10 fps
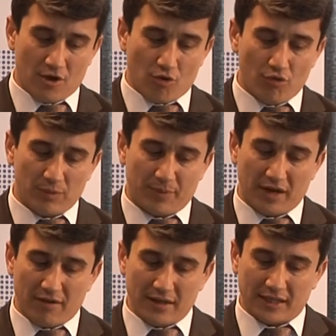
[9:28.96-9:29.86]
will
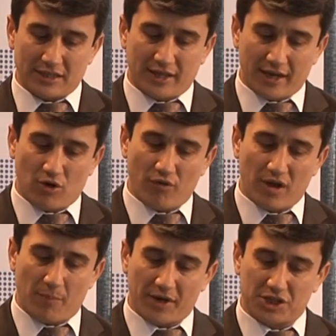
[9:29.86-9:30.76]
prevent and take away
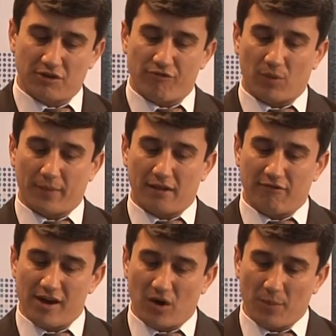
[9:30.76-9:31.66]
pressure from
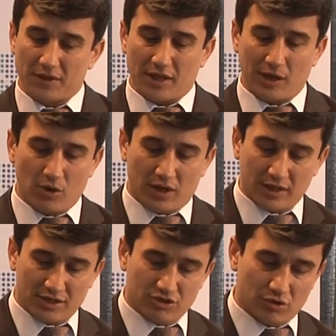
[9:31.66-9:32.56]
environment and local
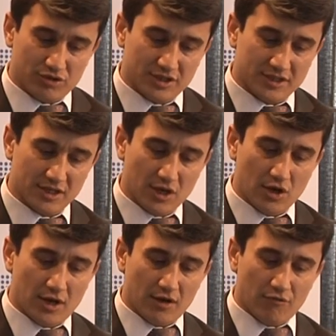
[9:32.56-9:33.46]
resources,
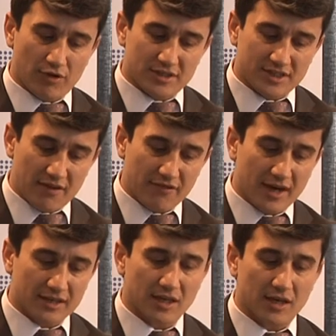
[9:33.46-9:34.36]
will
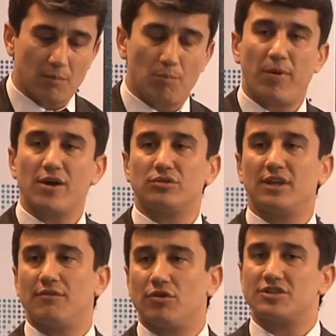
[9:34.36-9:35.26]
safeguard
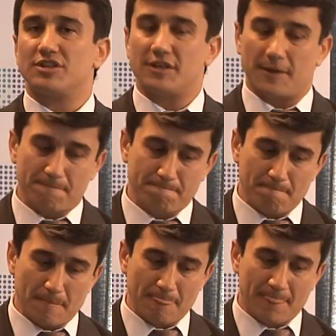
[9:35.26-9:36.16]
biodiversity
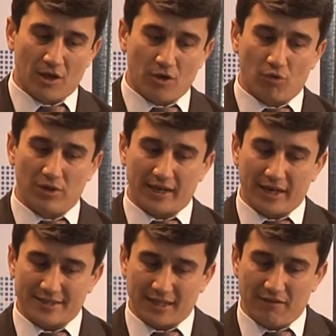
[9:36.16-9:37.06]
will
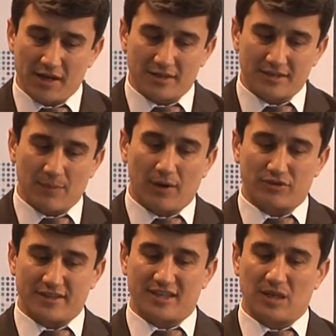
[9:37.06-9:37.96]
raise awareness about
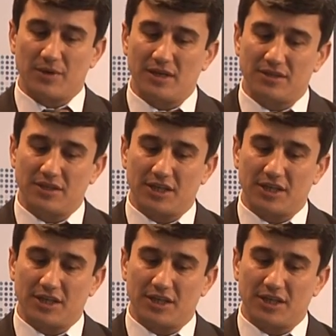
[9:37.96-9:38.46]
sustainability